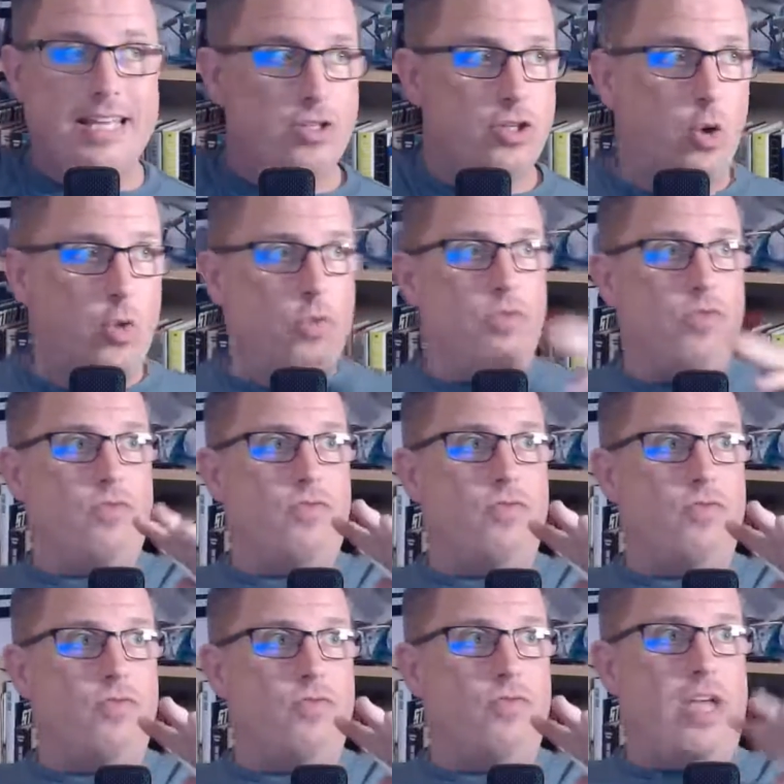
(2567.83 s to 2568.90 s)
So
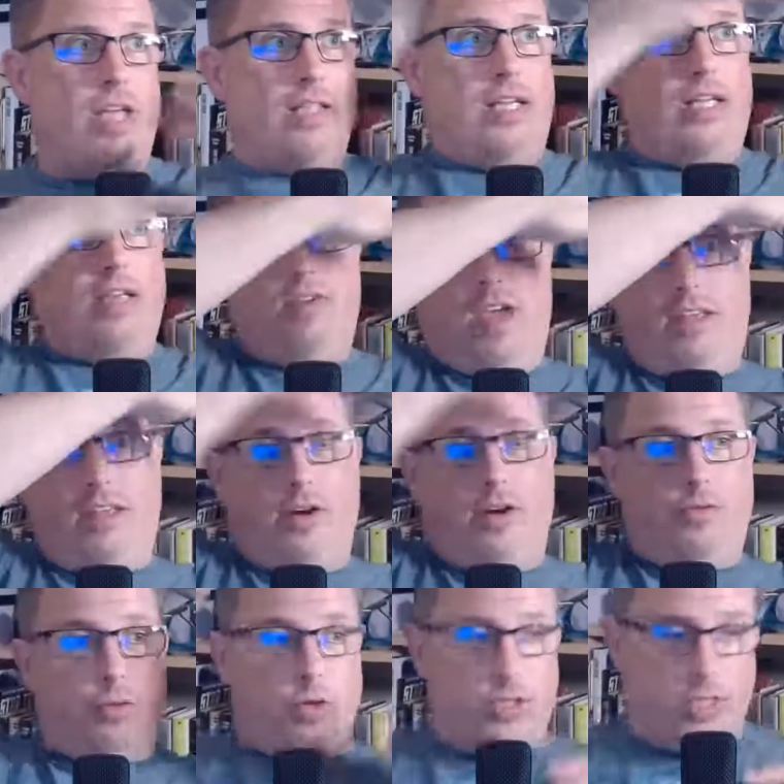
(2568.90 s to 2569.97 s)
they leave, and then they're
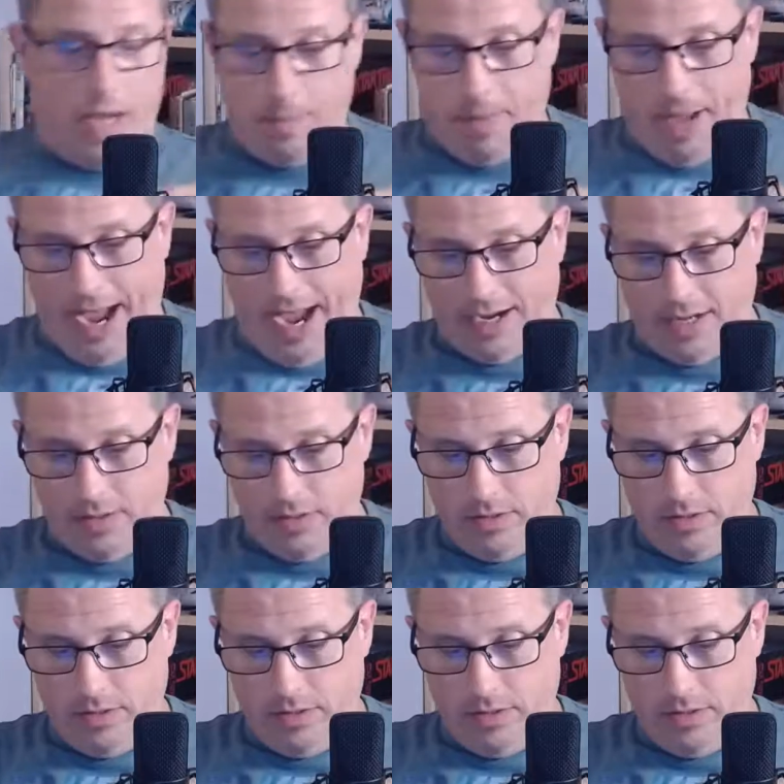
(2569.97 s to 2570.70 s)
forced to come back.